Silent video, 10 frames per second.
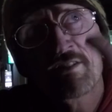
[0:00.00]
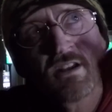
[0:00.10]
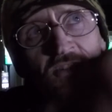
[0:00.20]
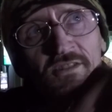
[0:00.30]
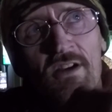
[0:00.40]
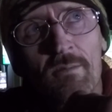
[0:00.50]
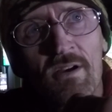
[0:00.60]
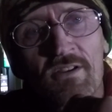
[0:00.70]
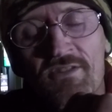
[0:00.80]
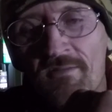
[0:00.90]
kind of
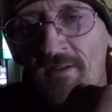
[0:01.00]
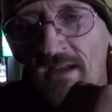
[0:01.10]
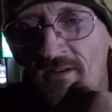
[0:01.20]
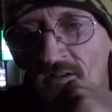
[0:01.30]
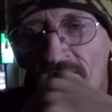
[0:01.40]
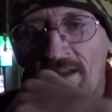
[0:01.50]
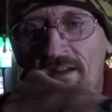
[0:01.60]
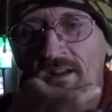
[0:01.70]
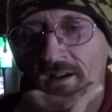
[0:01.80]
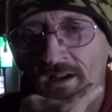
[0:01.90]
starburst effect on
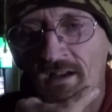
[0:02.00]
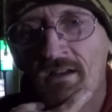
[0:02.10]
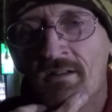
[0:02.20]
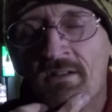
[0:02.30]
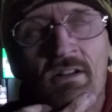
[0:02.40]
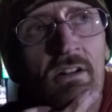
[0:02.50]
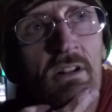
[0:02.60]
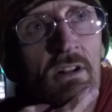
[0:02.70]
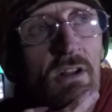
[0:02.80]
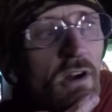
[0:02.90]

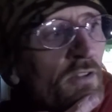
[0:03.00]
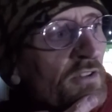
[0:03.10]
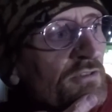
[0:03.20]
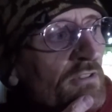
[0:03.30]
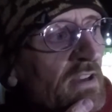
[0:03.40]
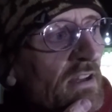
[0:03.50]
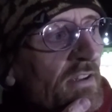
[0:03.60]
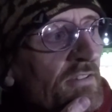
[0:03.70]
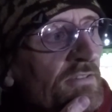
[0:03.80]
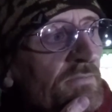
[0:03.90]
the street lights.